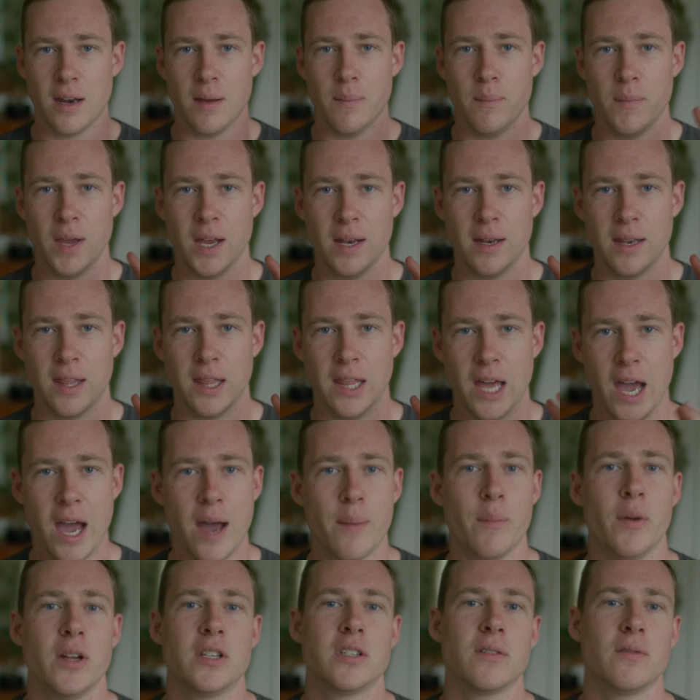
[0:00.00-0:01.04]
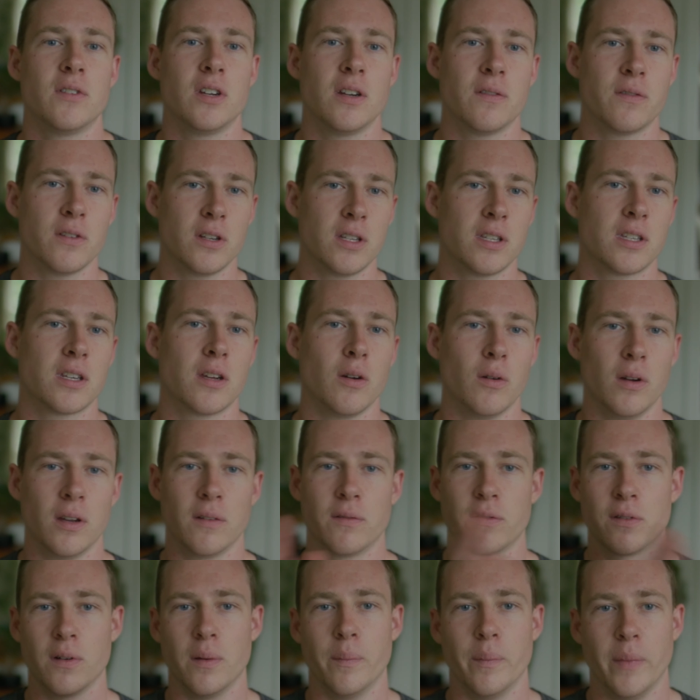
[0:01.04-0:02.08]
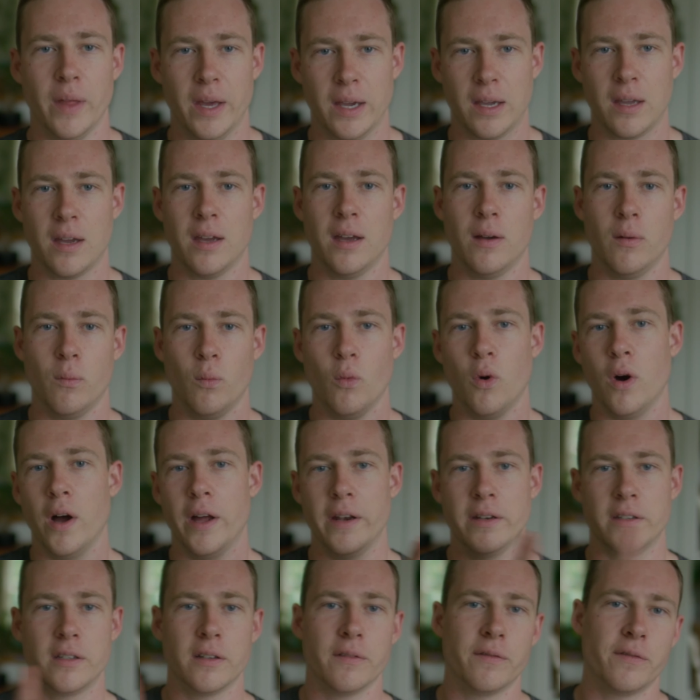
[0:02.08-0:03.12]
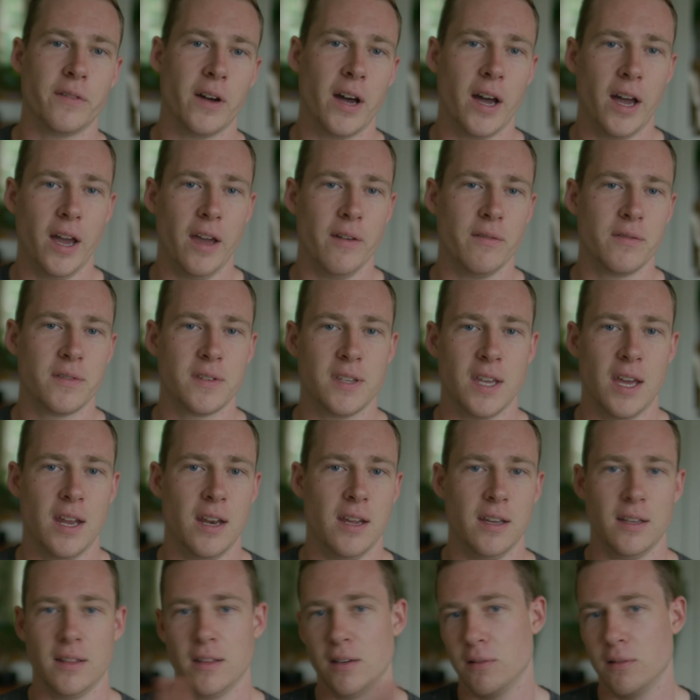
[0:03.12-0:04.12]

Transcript: that it made that much of a difference going from like a 1 to 5 setting.